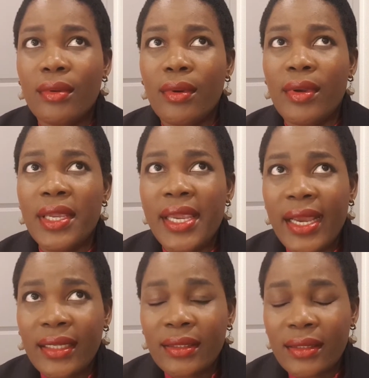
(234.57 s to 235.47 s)

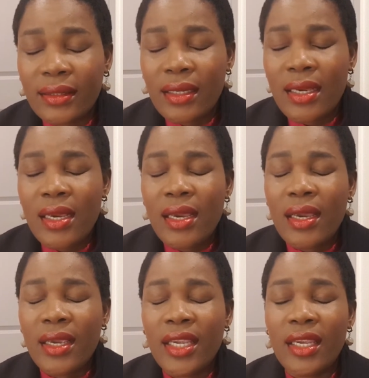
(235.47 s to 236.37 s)
Yes,
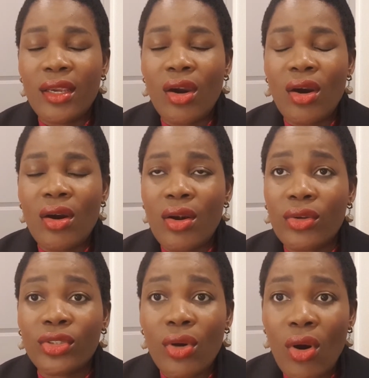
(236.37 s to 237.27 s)
he hurt
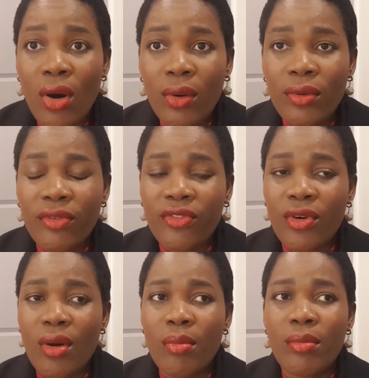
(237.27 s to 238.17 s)
us all,
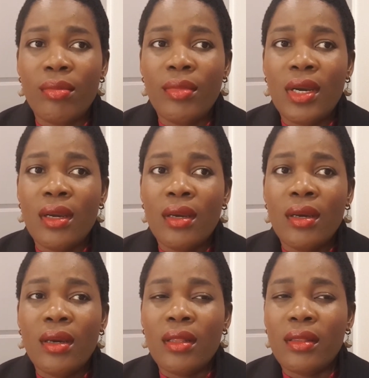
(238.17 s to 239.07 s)
from
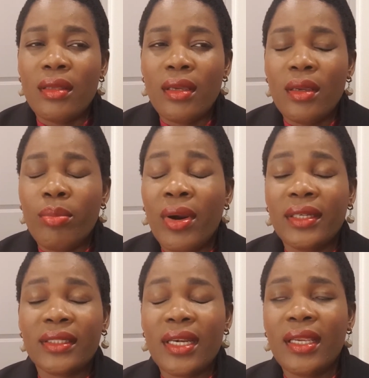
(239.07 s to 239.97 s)
the
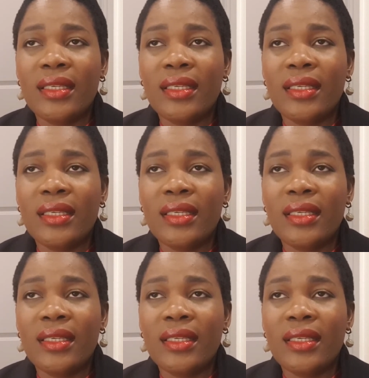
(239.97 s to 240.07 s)
person he